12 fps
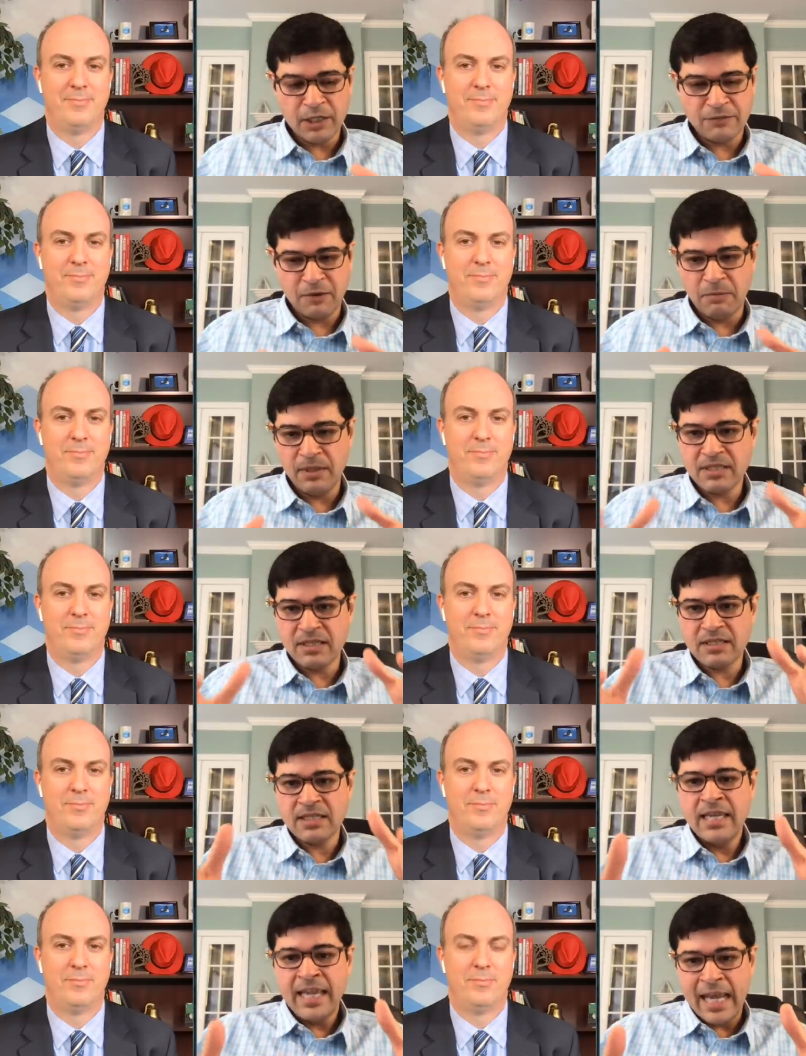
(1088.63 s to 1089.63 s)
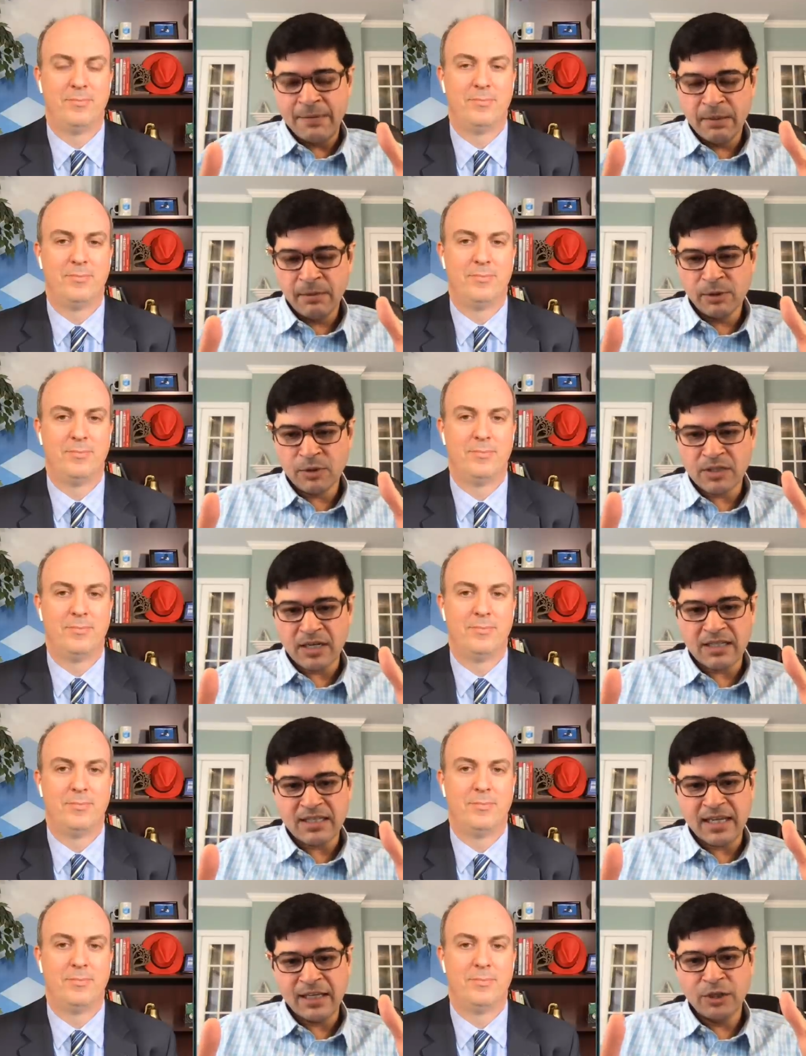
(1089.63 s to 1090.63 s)
Speaker 1: parts of our business, and be able to
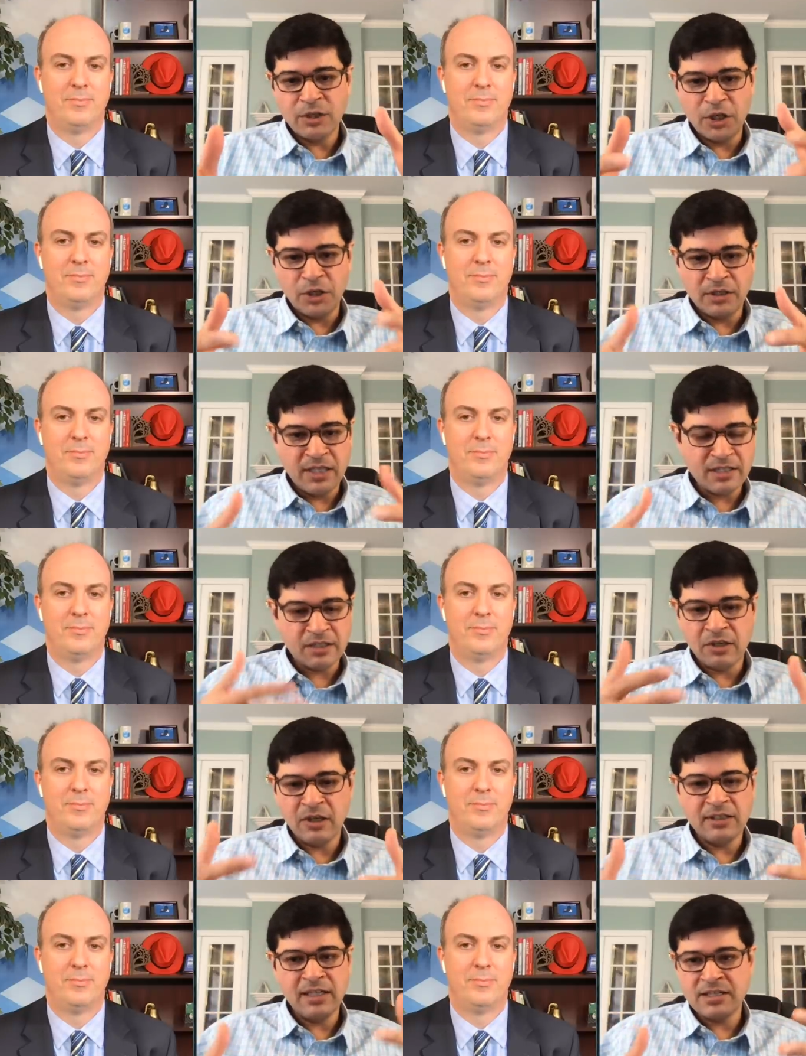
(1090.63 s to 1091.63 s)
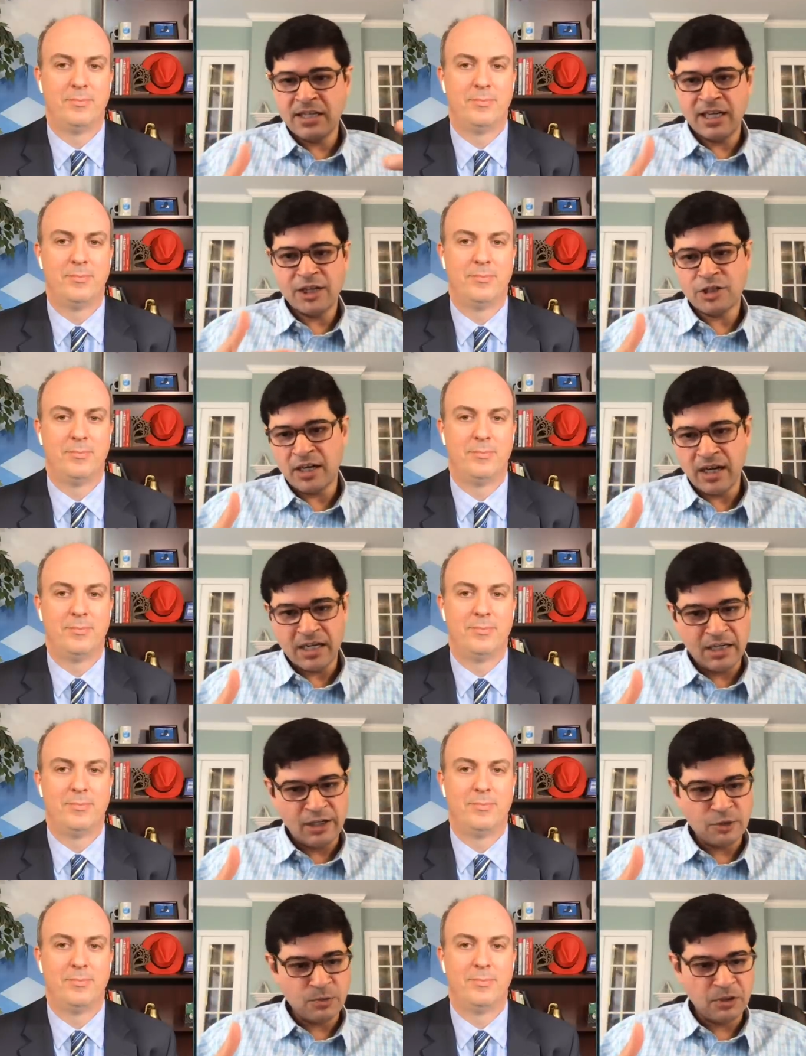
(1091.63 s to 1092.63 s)
start saying, look, these are thought leaders, they can share
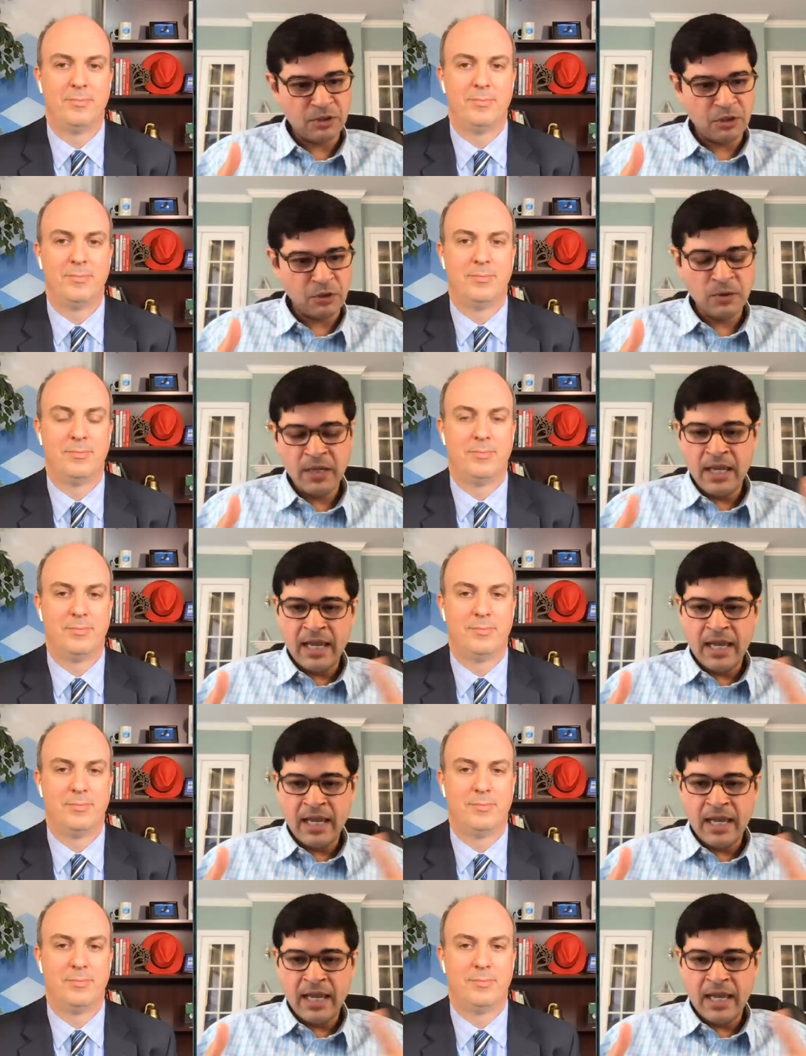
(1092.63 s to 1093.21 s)
ideas with you.